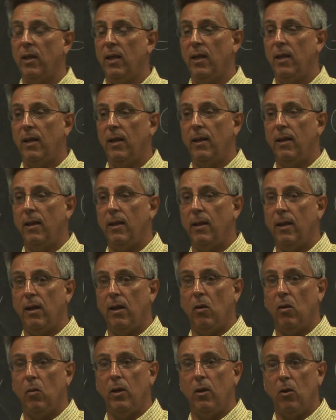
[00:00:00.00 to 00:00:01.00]

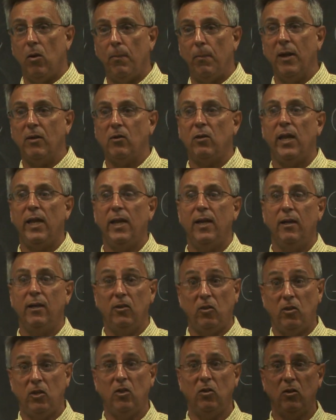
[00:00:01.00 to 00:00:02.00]
you're basically in an
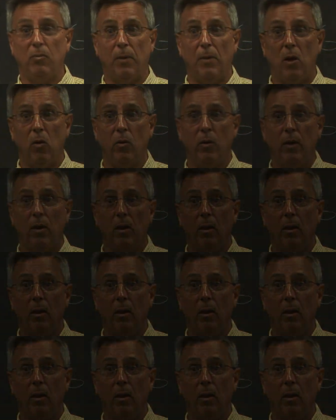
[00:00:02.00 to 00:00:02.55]
assist mode.